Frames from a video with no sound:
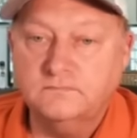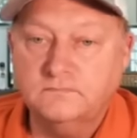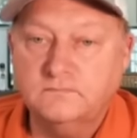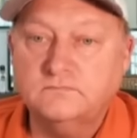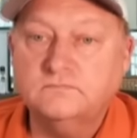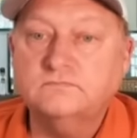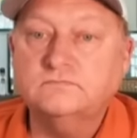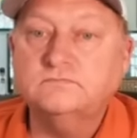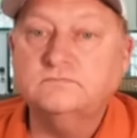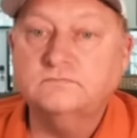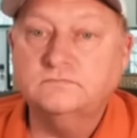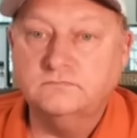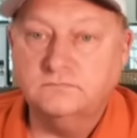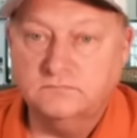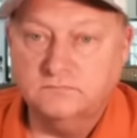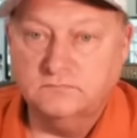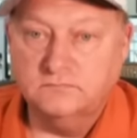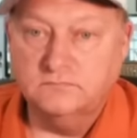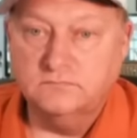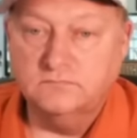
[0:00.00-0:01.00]

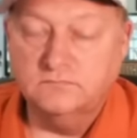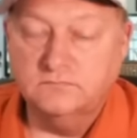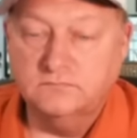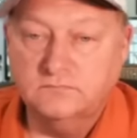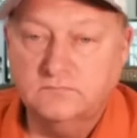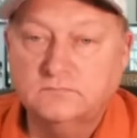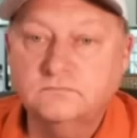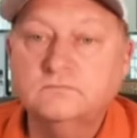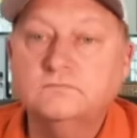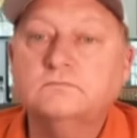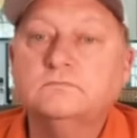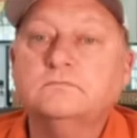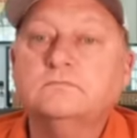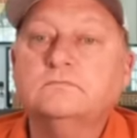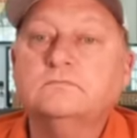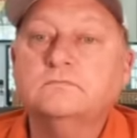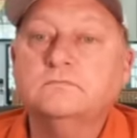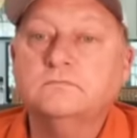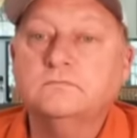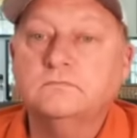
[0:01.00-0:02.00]

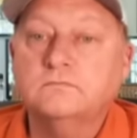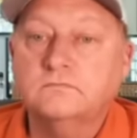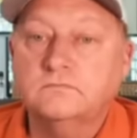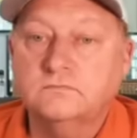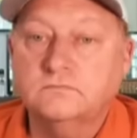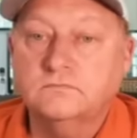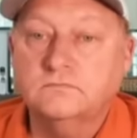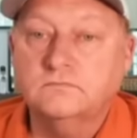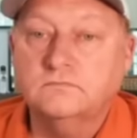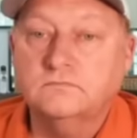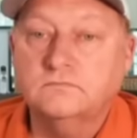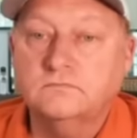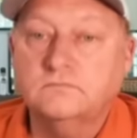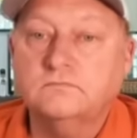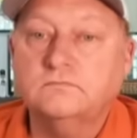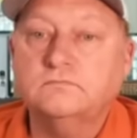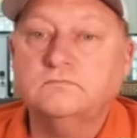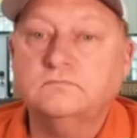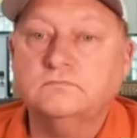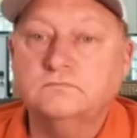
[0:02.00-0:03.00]

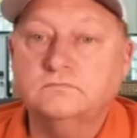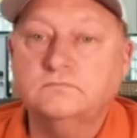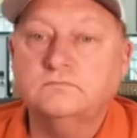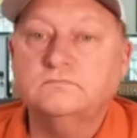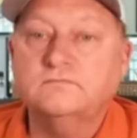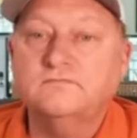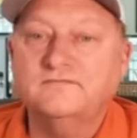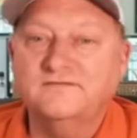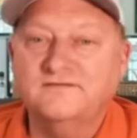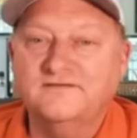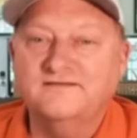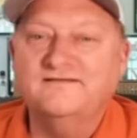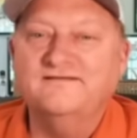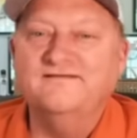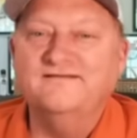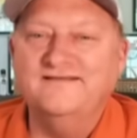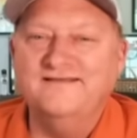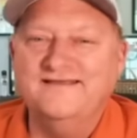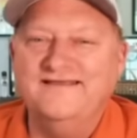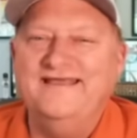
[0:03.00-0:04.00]

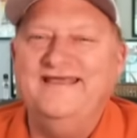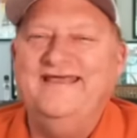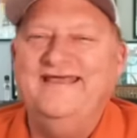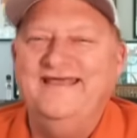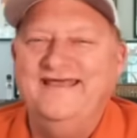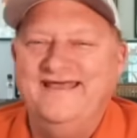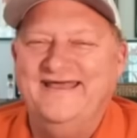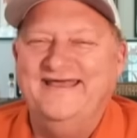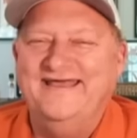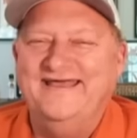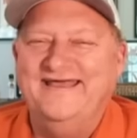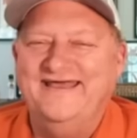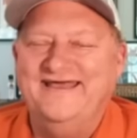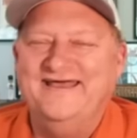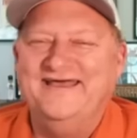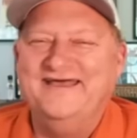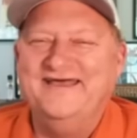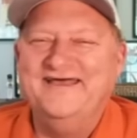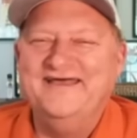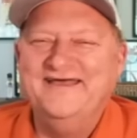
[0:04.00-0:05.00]

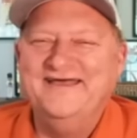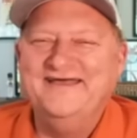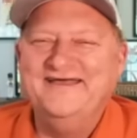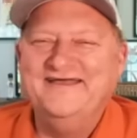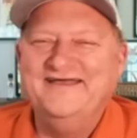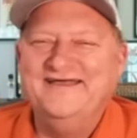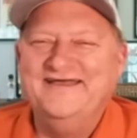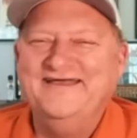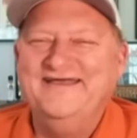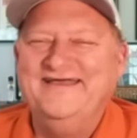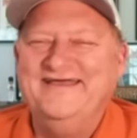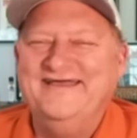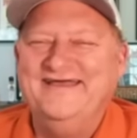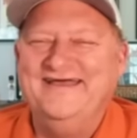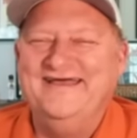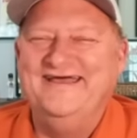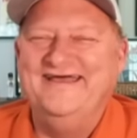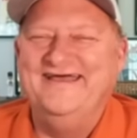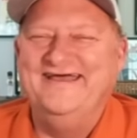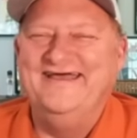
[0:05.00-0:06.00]

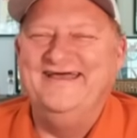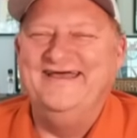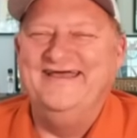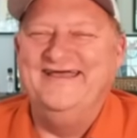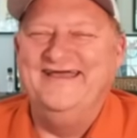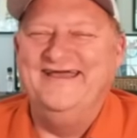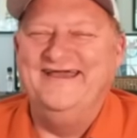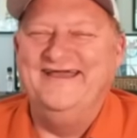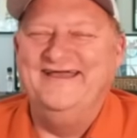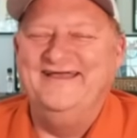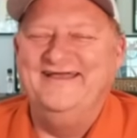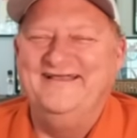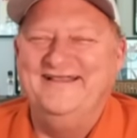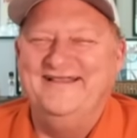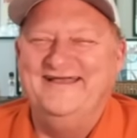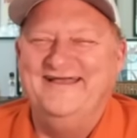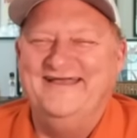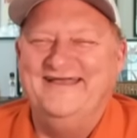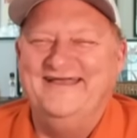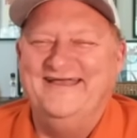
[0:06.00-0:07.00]

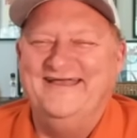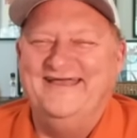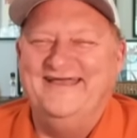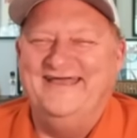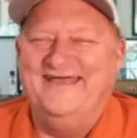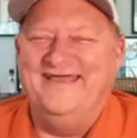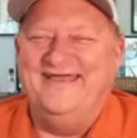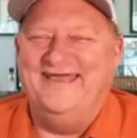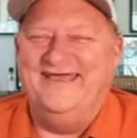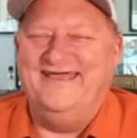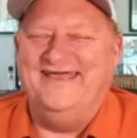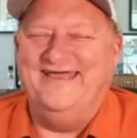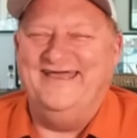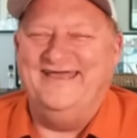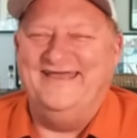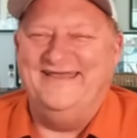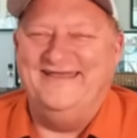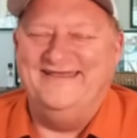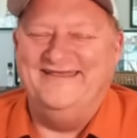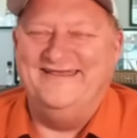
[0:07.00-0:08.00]
The person shown says nothing.